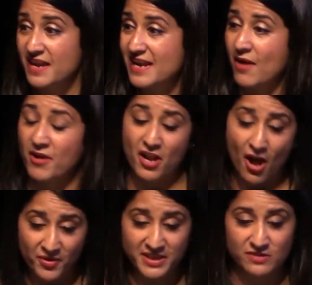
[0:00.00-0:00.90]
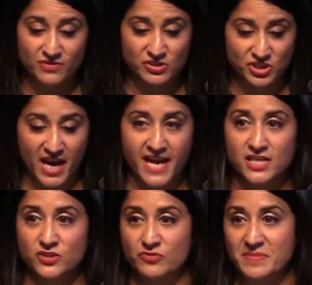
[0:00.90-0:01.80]
Now, I know interviews
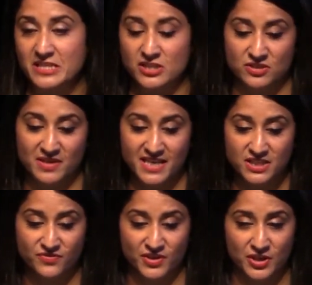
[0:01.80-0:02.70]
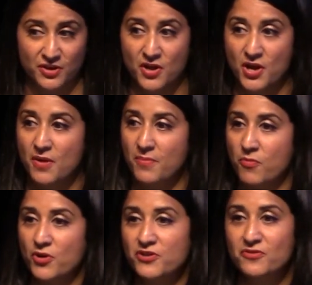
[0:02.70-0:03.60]
change from interview to interview, but
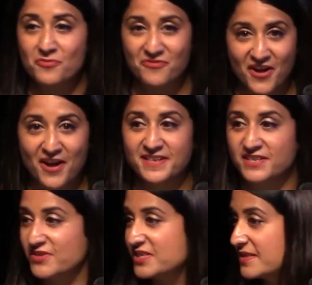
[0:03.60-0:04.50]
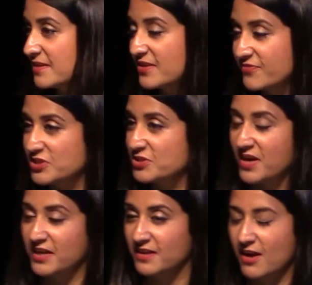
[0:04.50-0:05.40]
what you will find if you do
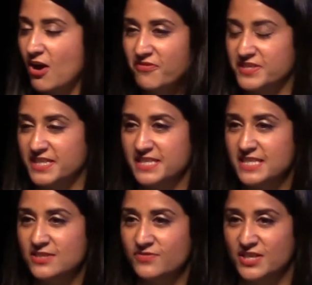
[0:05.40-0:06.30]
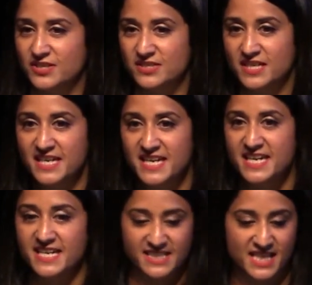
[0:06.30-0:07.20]
half a dozen interviews
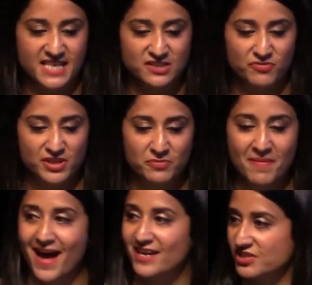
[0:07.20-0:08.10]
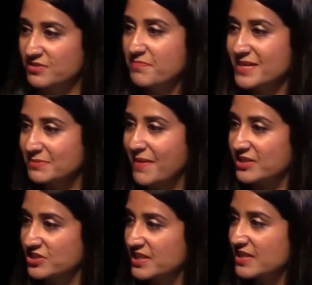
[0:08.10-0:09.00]
is that there's a real
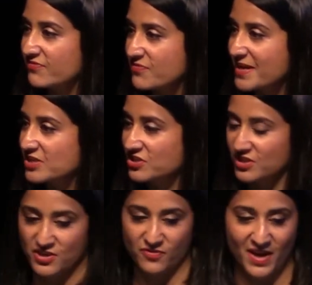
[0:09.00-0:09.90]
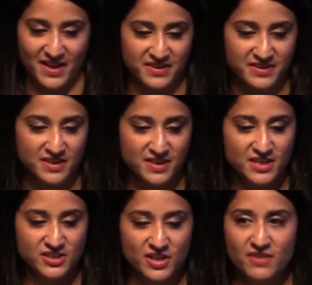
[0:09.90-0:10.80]
mismatch in the information that you've gathered.
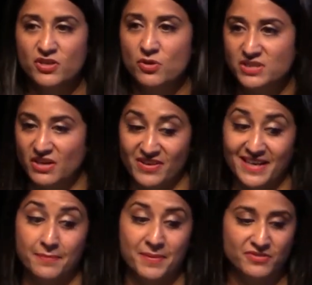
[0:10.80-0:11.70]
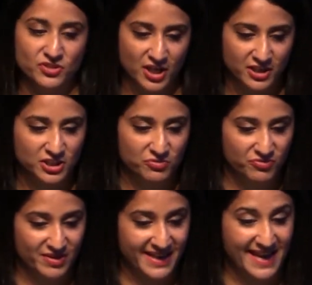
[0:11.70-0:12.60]
So giving yourself a little bit of structure will
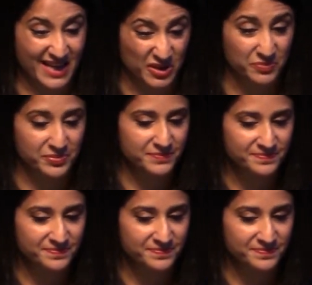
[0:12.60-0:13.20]
really help.